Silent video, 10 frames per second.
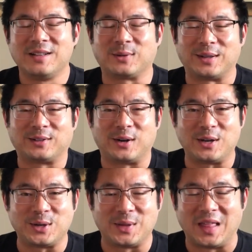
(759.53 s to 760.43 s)
So I
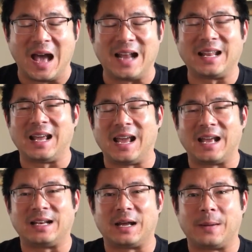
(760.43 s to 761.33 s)
started doing that,
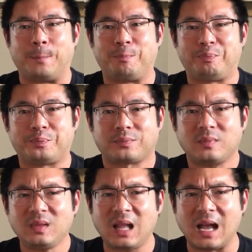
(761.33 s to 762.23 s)
and I
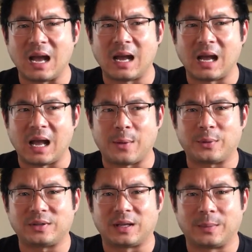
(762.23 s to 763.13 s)

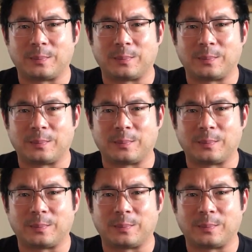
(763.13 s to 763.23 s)
was